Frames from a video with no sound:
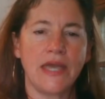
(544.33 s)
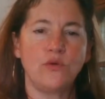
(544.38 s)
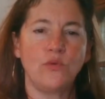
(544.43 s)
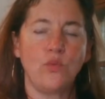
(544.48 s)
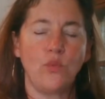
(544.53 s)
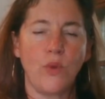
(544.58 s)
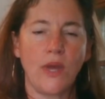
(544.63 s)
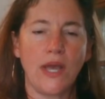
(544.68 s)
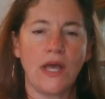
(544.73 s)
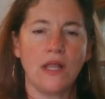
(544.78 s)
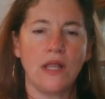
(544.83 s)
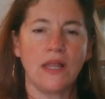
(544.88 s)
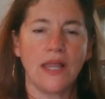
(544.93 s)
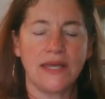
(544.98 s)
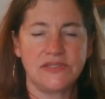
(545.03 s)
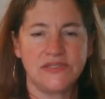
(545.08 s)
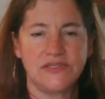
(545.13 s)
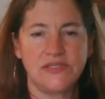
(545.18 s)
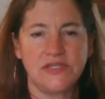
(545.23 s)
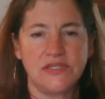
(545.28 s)
and well
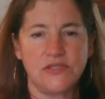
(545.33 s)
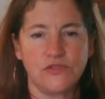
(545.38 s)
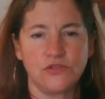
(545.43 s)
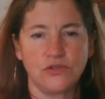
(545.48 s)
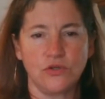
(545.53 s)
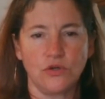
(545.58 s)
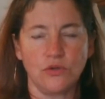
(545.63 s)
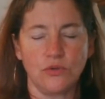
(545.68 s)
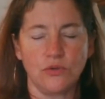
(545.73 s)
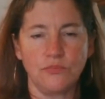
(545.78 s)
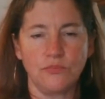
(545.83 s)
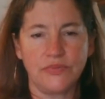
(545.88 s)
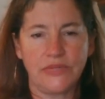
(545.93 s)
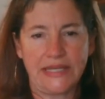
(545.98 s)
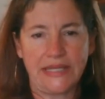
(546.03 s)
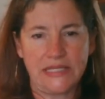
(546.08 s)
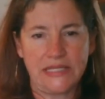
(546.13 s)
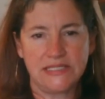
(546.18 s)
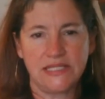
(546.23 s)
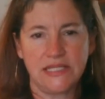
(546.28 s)
as seasonal
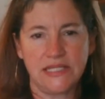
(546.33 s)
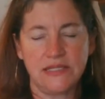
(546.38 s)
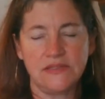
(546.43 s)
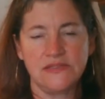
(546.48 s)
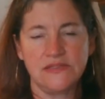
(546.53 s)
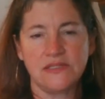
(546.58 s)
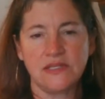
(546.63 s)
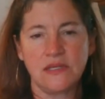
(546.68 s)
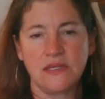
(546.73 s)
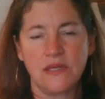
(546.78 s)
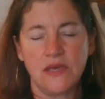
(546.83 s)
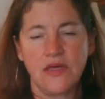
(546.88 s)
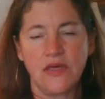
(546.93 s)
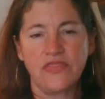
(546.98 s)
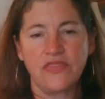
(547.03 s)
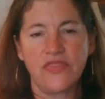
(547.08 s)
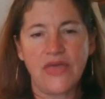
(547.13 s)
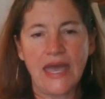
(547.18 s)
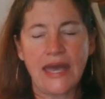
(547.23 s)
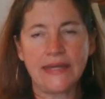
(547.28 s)
plantings
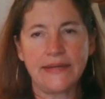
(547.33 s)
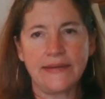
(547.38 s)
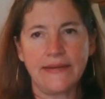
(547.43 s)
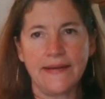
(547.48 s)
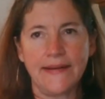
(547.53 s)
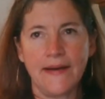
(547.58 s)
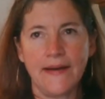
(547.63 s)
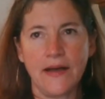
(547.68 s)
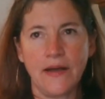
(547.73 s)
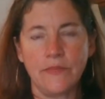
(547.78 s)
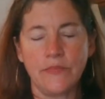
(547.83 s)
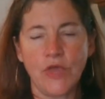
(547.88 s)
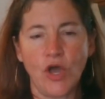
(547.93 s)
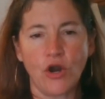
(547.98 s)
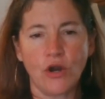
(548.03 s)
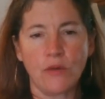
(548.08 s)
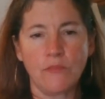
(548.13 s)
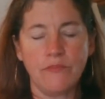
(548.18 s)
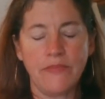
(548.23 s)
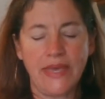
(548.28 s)
that um,
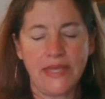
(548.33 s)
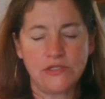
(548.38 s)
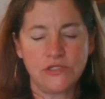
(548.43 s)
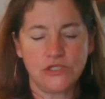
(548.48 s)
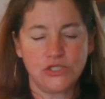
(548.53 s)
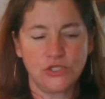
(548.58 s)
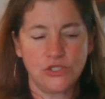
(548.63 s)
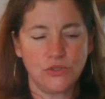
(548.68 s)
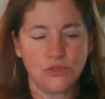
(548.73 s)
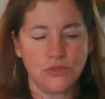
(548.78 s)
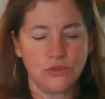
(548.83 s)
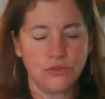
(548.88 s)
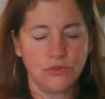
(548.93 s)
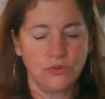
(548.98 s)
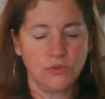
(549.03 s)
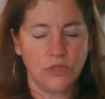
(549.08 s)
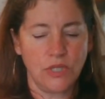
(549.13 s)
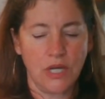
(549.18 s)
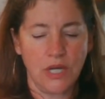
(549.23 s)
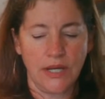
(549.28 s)
are meant
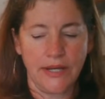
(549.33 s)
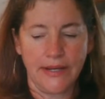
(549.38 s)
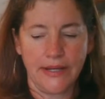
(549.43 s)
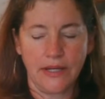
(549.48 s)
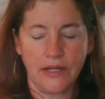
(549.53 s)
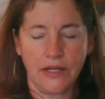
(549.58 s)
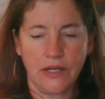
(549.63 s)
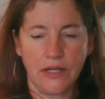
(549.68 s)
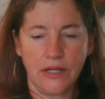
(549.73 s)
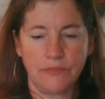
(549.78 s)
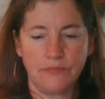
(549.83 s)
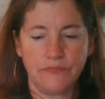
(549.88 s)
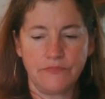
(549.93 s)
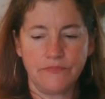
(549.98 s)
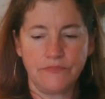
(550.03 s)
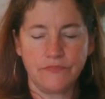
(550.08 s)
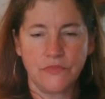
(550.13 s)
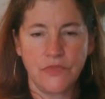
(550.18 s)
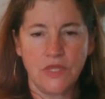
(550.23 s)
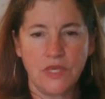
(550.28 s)
to
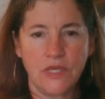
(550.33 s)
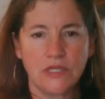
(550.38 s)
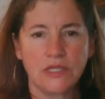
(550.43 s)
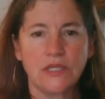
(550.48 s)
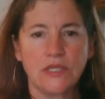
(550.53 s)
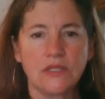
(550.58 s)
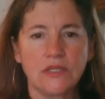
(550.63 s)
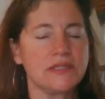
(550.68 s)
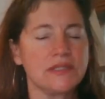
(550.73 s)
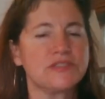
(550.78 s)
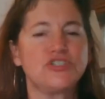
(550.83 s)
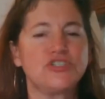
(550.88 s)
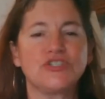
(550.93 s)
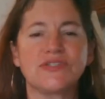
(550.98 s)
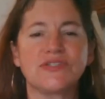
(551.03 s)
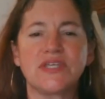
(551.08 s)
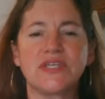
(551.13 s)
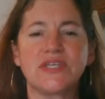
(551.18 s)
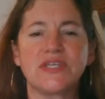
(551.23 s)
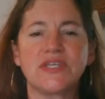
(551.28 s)
um,
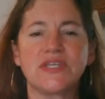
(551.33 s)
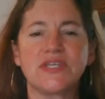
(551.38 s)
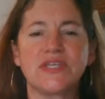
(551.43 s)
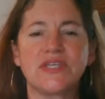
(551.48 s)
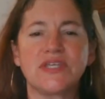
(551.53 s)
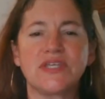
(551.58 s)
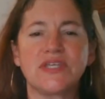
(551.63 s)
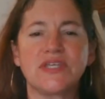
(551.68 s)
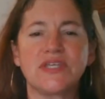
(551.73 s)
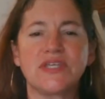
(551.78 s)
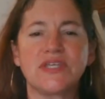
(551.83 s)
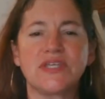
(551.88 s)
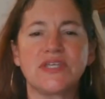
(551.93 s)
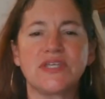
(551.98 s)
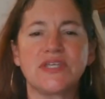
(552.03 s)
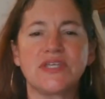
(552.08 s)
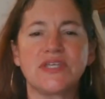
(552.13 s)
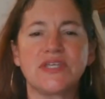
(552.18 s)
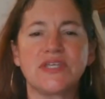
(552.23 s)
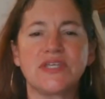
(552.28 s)
just give a
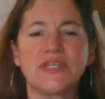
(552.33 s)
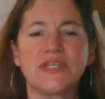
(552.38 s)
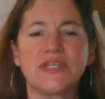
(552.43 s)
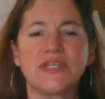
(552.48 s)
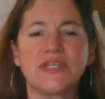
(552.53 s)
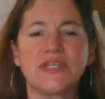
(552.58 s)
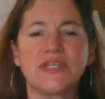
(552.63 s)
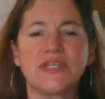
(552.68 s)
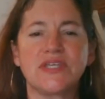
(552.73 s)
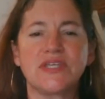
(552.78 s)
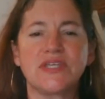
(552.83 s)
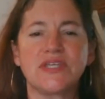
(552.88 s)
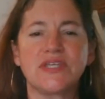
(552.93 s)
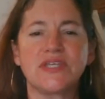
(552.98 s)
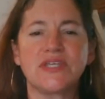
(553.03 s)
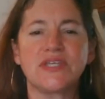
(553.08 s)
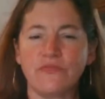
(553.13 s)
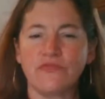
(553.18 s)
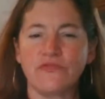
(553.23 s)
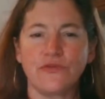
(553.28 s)
lovely sort of
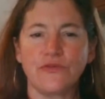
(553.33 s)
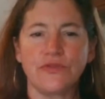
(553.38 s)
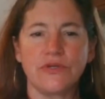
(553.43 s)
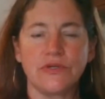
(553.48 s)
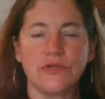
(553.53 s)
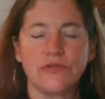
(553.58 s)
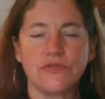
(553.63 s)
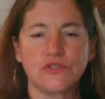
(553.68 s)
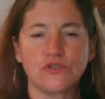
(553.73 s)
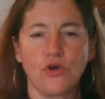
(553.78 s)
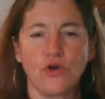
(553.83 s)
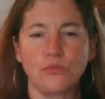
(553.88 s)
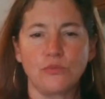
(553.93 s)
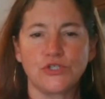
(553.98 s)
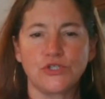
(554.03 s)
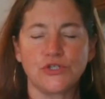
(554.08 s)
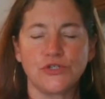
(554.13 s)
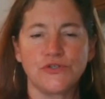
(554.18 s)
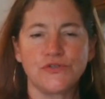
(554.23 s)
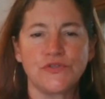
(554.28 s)
backdrop for the
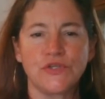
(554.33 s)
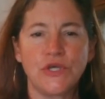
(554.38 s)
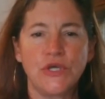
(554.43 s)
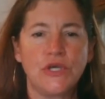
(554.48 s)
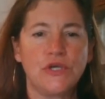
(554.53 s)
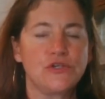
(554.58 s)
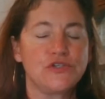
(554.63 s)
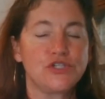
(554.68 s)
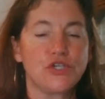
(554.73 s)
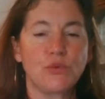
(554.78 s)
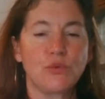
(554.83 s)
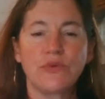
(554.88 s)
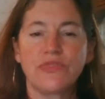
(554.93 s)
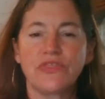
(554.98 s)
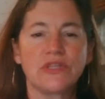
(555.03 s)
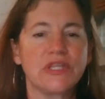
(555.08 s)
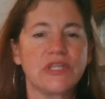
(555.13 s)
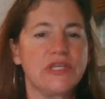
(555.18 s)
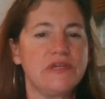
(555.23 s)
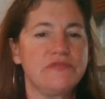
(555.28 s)
sculptures.
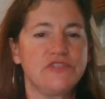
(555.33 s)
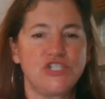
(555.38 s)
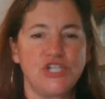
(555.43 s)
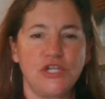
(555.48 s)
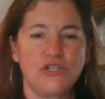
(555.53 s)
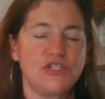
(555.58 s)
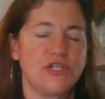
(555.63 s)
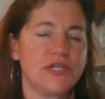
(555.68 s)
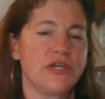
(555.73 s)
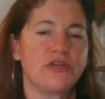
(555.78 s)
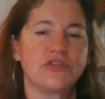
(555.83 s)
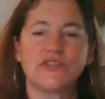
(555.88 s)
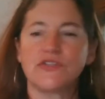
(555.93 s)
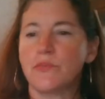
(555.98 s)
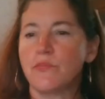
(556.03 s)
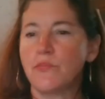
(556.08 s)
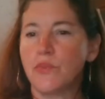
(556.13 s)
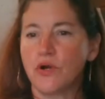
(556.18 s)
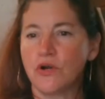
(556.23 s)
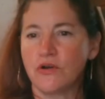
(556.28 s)
So with the leaves changing,
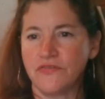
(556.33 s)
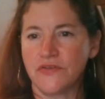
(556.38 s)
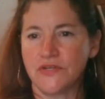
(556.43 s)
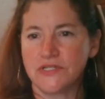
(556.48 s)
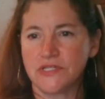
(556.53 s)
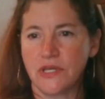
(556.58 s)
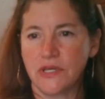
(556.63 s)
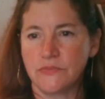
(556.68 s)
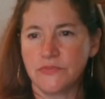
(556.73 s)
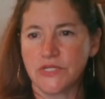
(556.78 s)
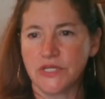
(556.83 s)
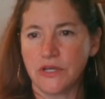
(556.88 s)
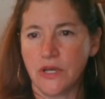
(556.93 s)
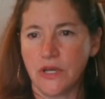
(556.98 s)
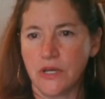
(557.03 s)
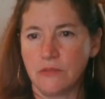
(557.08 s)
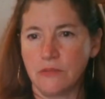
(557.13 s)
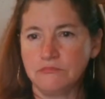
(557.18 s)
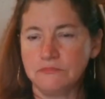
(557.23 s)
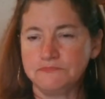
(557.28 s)
it's a perfect time
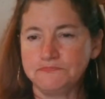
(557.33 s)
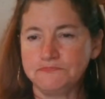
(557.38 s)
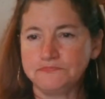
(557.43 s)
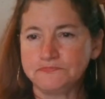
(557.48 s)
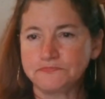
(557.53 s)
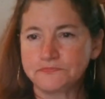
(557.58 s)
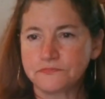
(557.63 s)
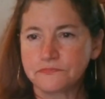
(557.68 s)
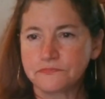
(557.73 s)
to come.